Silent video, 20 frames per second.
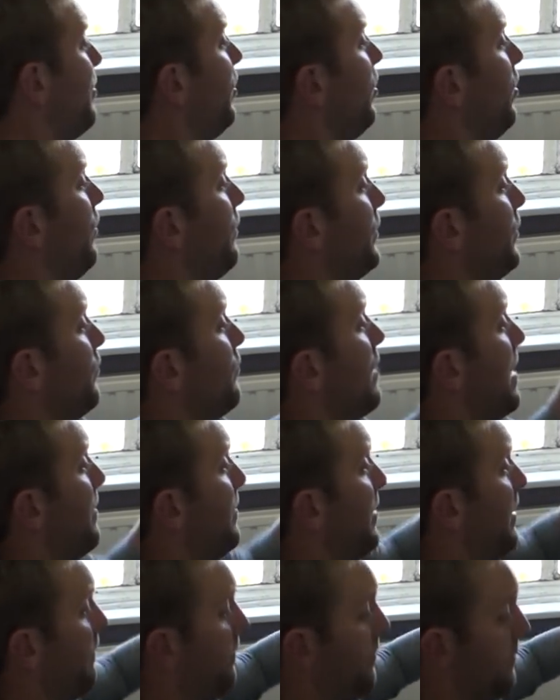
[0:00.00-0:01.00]
pull off the
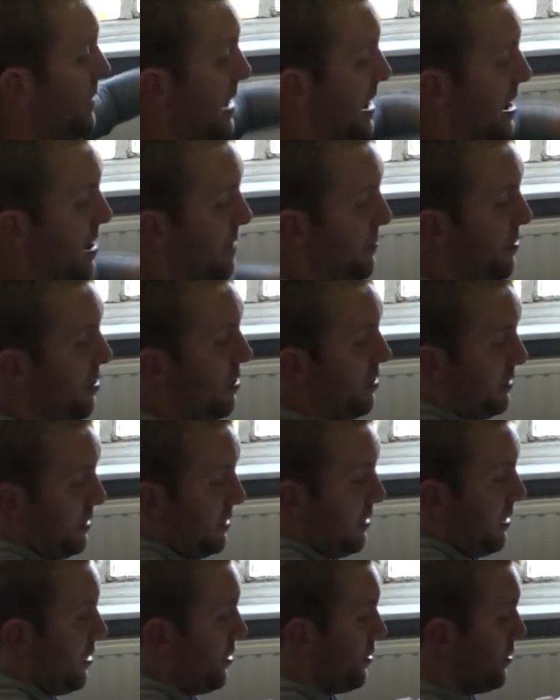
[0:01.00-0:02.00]
wrapping from the outer part
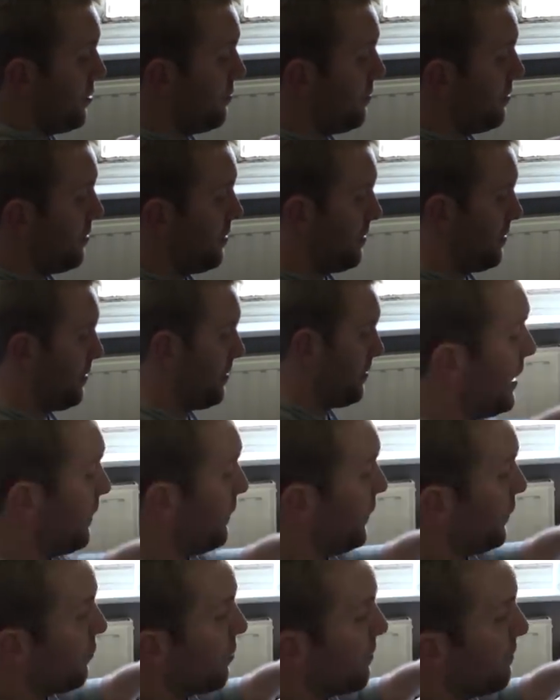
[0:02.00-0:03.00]
of the loo.
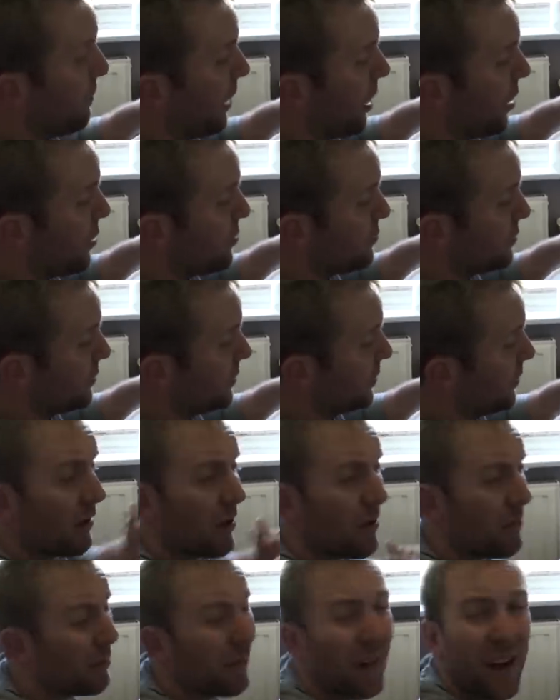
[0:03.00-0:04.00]
If you're a bloke,
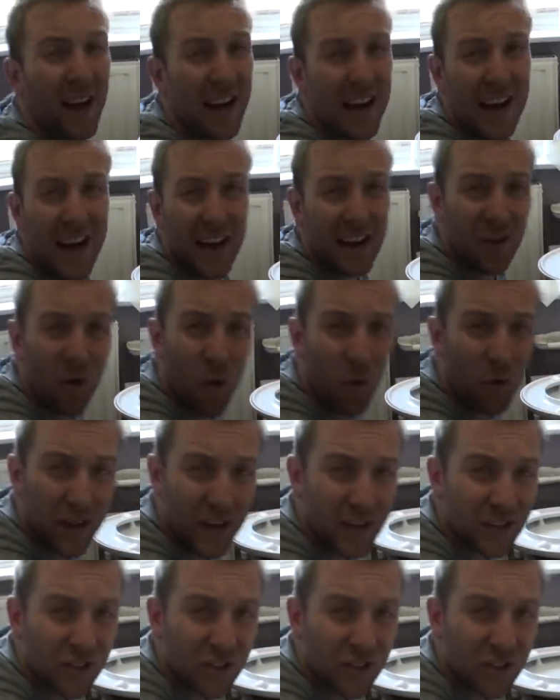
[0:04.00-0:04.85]
completely ignore the